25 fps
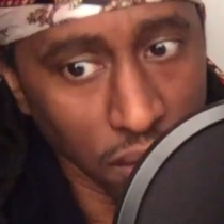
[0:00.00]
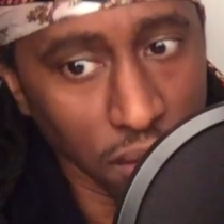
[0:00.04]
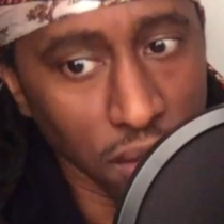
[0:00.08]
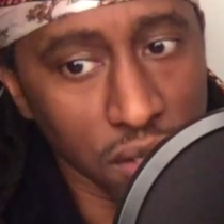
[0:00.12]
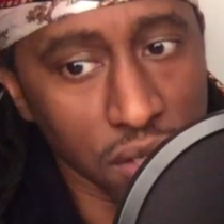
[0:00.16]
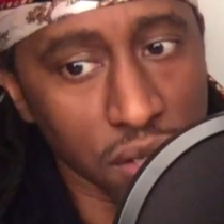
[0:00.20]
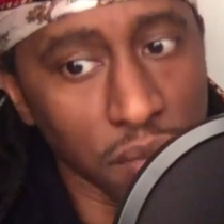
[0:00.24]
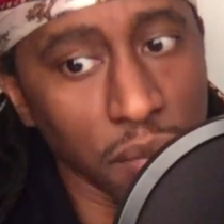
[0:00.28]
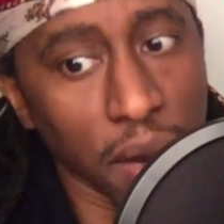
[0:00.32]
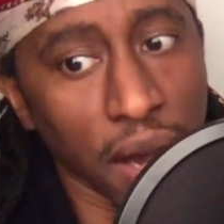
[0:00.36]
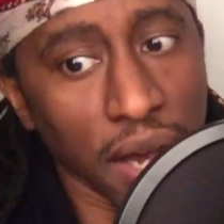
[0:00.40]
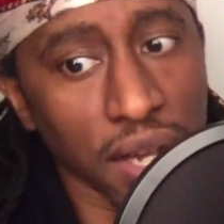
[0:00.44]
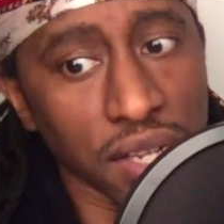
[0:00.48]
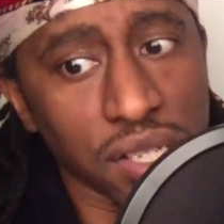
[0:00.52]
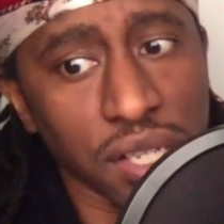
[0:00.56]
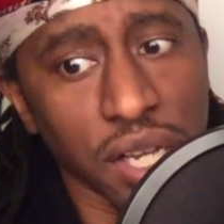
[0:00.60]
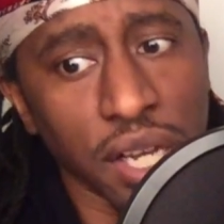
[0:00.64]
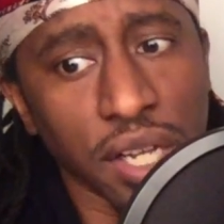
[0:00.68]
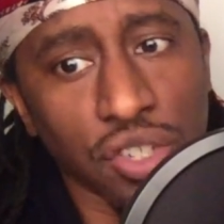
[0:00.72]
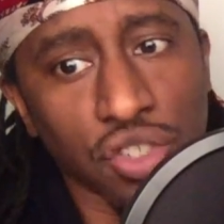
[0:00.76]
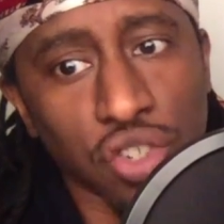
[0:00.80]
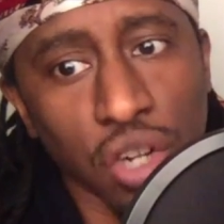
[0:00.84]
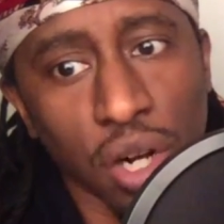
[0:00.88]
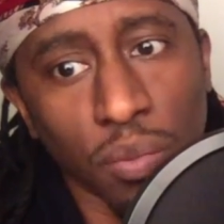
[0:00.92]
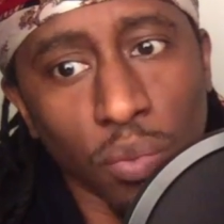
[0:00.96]
Somebody
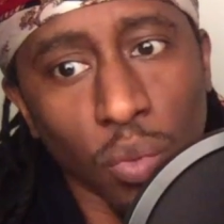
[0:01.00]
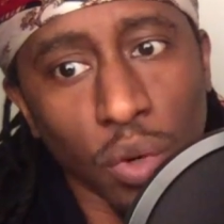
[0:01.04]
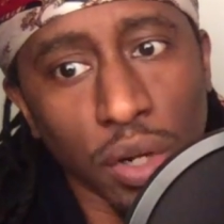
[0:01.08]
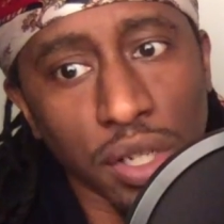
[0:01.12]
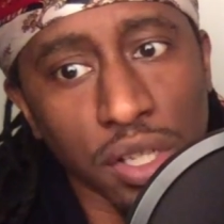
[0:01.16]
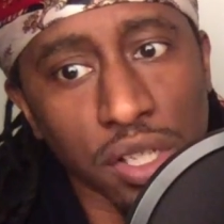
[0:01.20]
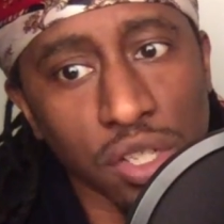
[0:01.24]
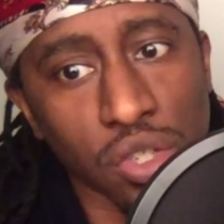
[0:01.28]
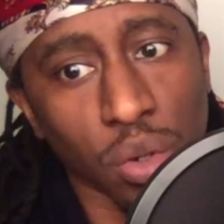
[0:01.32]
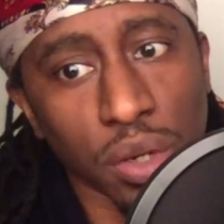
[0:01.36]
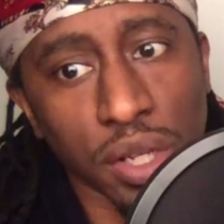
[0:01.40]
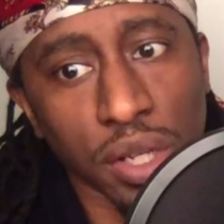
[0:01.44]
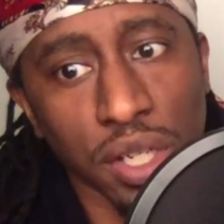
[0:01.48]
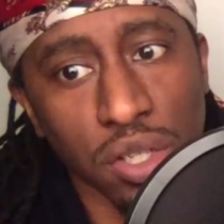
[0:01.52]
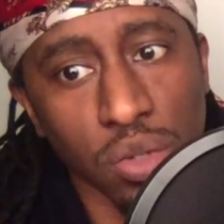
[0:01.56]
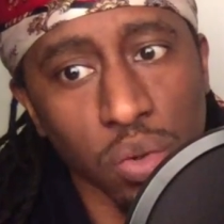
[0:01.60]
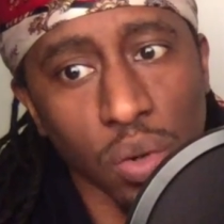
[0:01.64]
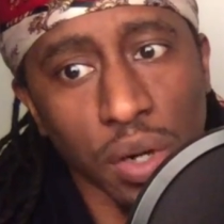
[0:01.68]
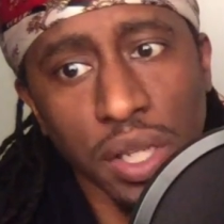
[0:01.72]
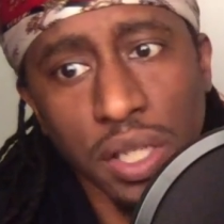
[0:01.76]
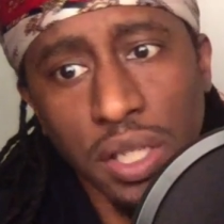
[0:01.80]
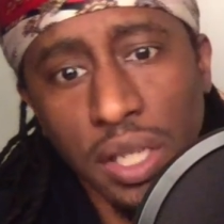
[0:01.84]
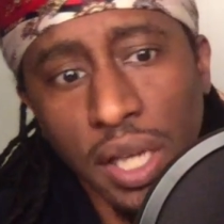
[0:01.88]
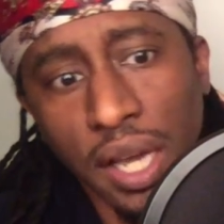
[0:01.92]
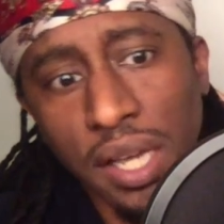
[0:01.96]
said Trump won in
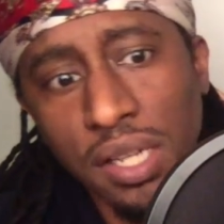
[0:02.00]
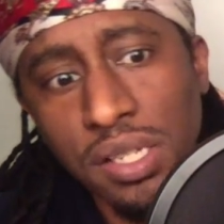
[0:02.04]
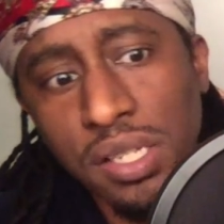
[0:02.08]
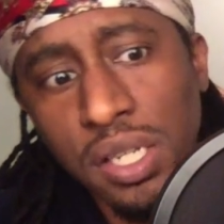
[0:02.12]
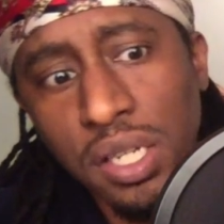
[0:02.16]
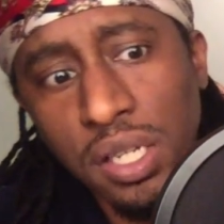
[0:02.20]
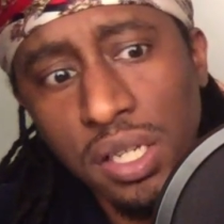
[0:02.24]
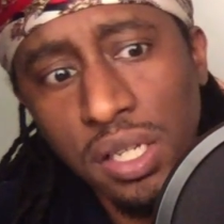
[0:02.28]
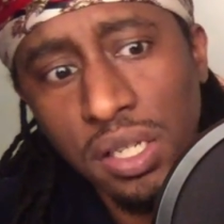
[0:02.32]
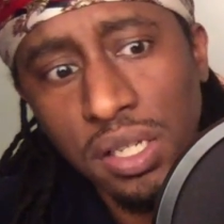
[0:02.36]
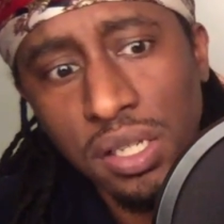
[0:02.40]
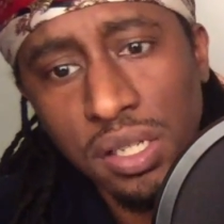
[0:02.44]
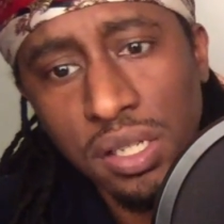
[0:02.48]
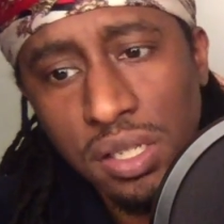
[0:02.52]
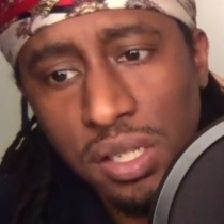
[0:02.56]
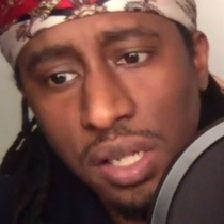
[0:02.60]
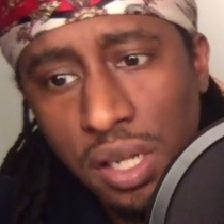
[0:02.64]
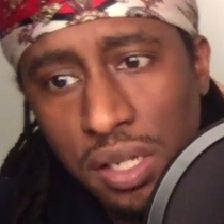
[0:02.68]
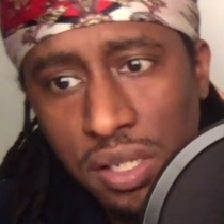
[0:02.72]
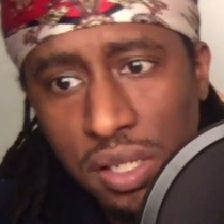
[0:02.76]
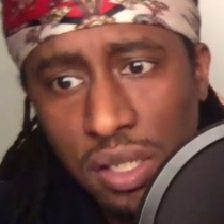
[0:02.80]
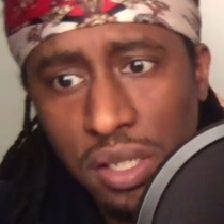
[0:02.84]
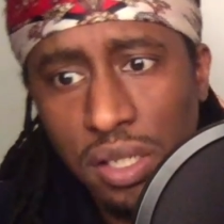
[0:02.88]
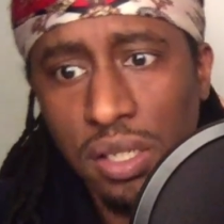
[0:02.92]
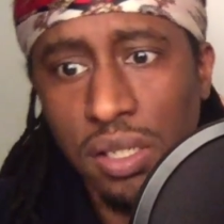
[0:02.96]
2020. Yes, he is.
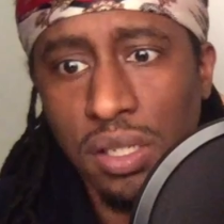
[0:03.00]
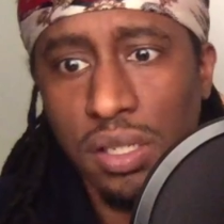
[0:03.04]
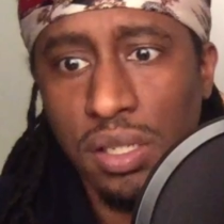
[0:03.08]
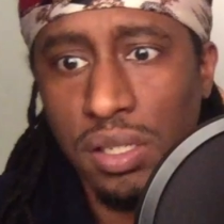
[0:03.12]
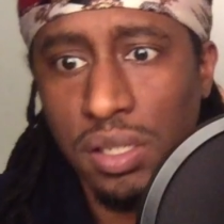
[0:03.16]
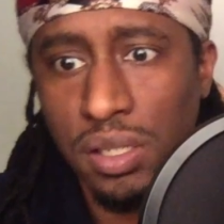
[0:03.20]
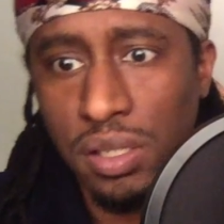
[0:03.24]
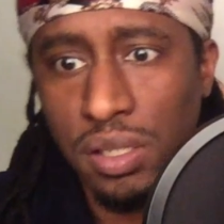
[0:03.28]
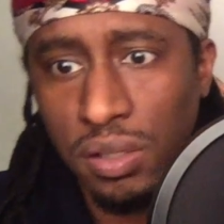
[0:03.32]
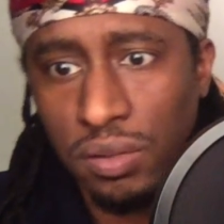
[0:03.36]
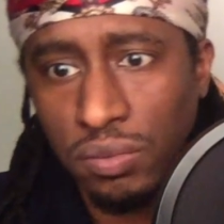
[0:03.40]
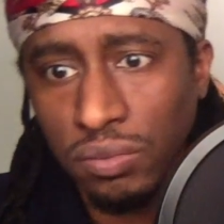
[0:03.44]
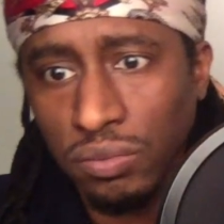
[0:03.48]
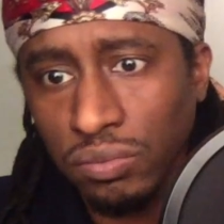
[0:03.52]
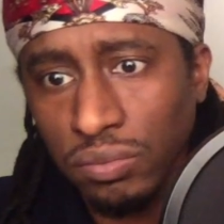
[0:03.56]
Yes, he is.